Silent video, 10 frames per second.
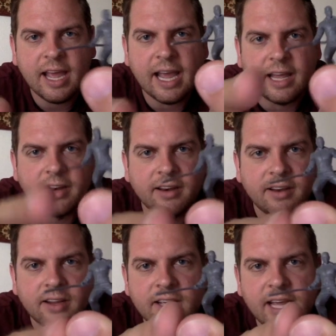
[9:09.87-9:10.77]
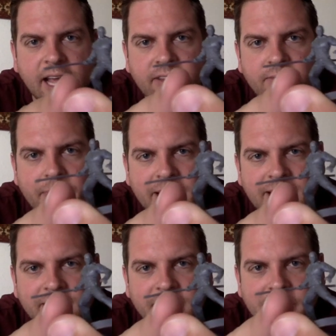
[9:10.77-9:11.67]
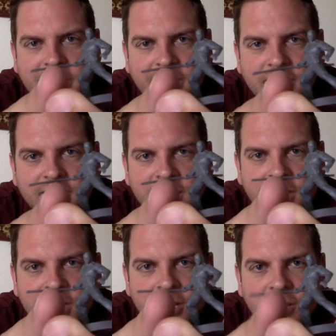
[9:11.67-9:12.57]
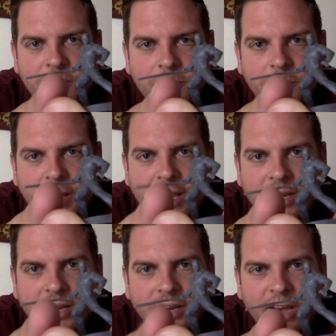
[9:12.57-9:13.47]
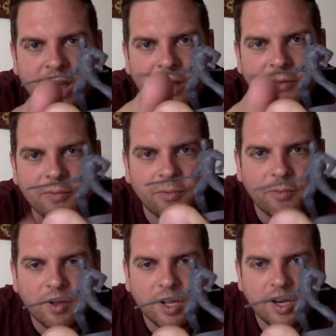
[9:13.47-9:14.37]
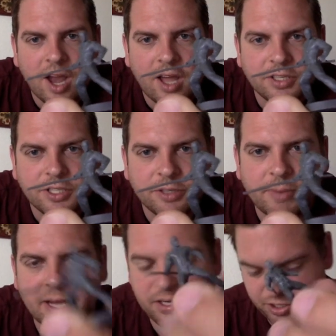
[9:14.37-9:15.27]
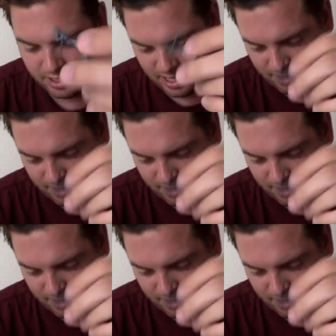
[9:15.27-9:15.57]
and it's bent a little bit, but not too much.